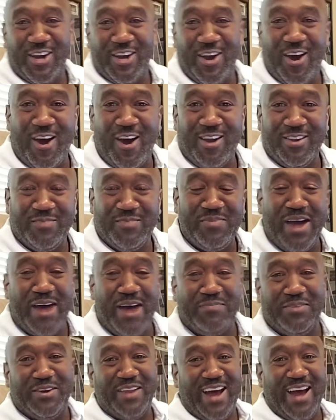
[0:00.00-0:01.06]
Chuck Hardon, your
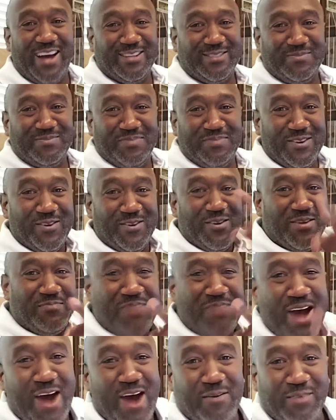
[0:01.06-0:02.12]
power builder
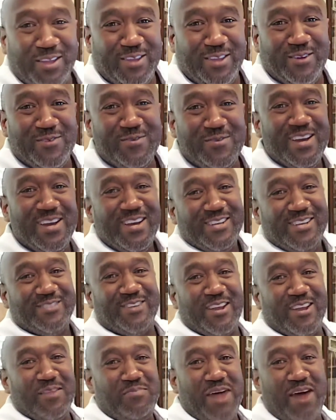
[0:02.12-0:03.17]
entrepreneur. Empower you,
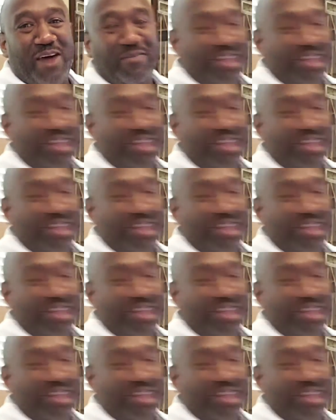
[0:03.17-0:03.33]
it's going to